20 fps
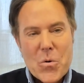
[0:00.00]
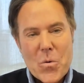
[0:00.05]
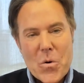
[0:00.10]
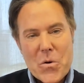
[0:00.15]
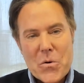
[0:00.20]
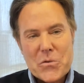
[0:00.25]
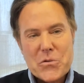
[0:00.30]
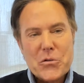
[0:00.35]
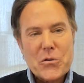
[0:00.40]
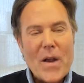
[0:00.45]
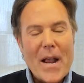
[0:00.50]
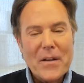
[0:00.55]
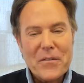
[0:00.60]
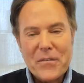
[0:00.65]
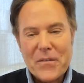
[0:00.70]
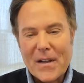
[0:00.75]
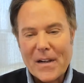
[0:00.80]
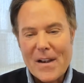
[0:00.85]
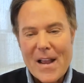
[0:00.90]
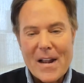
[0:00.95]
we were trying
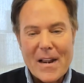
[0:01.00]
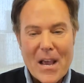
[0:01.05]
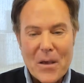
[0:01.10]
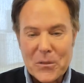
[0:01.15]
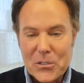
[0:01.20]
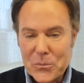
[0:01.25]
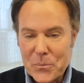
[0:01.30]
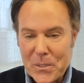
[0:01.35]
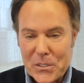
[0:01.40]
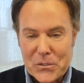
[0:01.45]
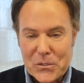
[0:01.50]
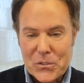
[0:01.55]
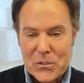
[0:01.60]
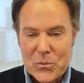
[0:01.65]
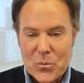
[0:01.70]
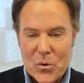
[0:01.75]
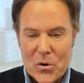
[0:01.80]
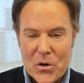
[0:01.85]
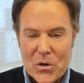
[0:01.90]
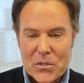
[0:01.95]
to figure out how this
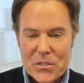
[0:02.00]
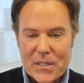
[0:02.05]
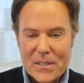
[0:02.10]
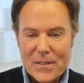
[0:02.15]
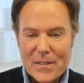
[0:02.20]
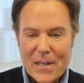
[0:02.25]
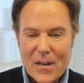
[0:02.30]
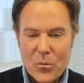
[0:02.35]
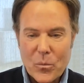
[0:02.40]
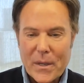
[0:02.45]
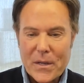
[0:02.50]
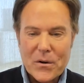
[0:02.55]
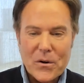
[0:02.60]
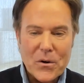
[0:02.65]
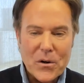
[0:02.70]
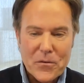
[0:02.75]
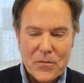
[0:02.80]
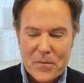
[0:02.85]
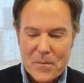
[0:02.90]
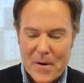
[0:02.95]
business worked, and you know, we had
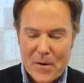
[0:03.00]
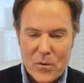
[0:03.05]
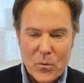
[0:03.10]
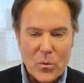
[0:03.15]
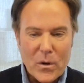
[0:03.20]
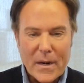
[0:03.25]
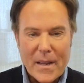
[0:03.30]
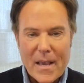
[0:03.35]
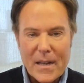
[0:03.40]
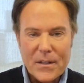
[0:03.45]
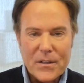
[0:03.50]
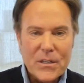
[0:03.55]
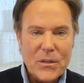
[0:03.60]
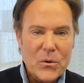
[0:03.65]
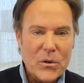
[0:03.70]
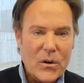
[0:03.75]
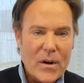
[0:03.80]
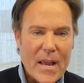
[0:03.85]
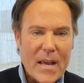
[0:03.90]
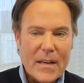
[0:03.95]
heard from everyone how to
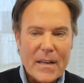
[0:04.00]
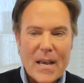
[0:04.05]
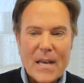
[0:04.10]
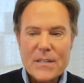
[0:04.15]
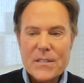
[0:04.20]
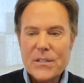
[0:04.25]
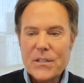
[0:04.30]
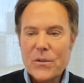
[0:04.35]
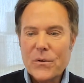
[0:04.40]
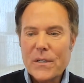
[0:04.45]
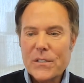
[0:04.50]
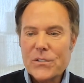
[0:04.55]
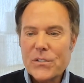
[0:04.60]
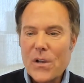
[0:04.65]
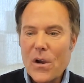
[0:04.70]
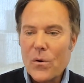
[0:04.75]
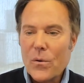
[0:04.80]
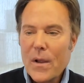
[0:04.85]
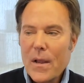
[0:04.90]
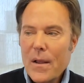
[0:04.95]
do it or how not to do it.
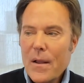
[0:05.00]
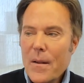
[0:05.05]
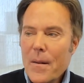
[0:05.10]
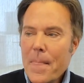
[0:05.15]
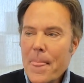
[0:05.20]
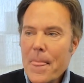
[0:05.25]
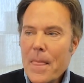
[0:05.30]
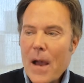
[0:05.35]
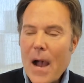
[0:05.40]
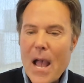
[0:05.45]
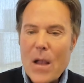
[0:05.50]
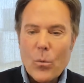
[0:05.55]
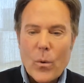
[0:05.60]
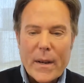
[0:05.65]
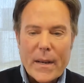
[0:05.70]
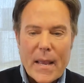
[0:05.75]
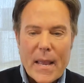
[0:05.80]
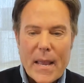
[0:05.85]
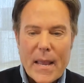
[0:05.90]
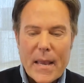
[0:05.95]
So, I
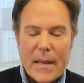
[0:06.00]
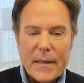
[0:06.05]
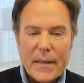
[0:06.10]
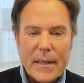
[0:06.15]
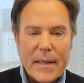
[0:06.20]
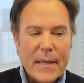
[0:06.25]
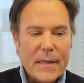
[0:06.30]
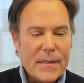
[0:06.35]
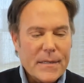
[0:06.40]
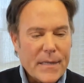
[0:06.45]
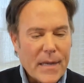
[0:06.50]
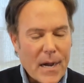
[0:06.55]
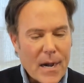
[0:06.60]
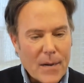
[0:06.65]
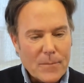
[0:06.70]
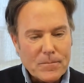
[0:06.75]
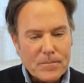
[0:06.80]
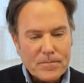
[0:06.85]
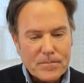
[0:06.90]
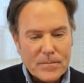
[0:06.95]
went ahead and,
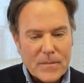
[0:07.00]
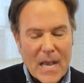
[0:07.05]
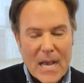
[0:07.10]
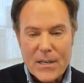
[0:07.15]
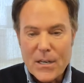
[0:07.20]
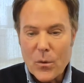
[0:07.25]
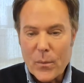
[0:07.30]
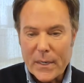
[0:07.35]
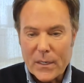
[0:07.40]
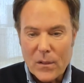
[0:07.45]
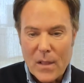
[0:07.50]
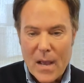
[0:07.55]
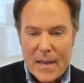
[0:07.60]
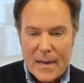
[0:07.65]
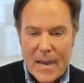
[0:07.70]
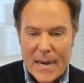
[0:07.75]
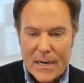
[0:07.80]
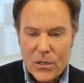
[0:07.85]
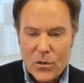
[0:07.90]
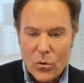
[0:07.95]
um, not knowing a
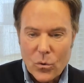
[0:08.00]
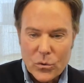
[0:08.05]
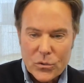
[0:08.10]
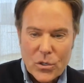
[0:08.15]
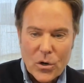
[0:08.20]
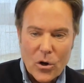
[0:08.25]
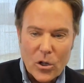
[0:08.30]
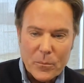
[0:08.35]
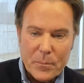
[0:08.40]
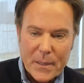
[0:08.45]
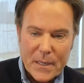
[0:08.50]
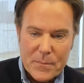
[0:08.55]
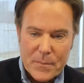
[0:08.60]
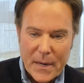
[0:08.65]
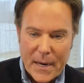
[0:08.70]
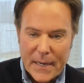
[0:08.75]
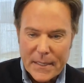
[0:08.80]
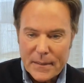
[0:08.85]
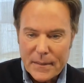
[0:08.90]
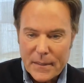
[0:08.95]
lot, I cold called
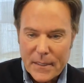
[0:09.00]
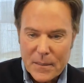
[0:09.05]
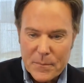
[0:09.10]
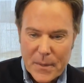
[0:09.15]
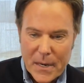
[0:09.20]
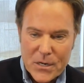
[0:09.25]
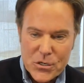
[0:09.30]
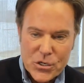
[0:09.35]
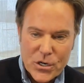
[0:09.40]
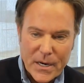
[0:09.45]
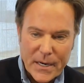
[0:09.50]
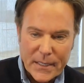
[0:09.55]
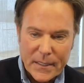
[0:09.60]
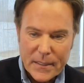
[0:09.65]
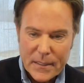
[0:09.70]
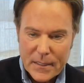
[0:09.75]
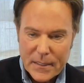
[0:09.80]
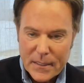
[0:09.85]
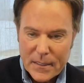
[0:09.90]
Bitmain in Beijing,